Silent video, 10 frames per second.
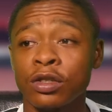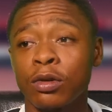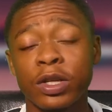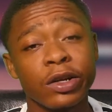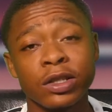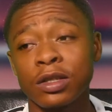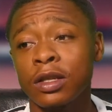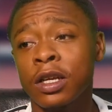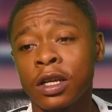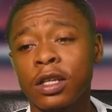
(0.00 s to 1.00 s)
You know,
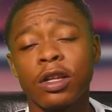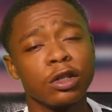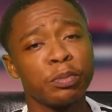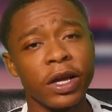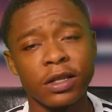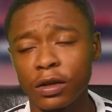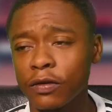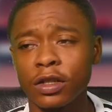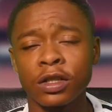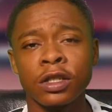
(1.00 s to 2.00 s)
he does basic
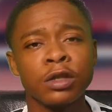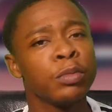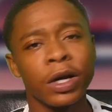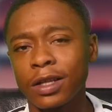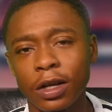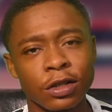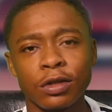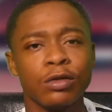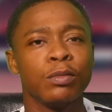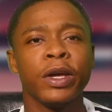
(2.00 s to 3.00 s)
finishes, but he
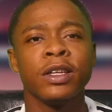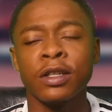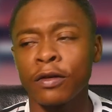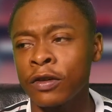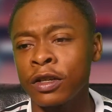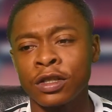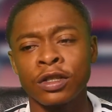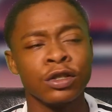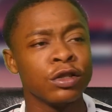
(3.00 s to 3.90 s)
doesn't do basic finishes.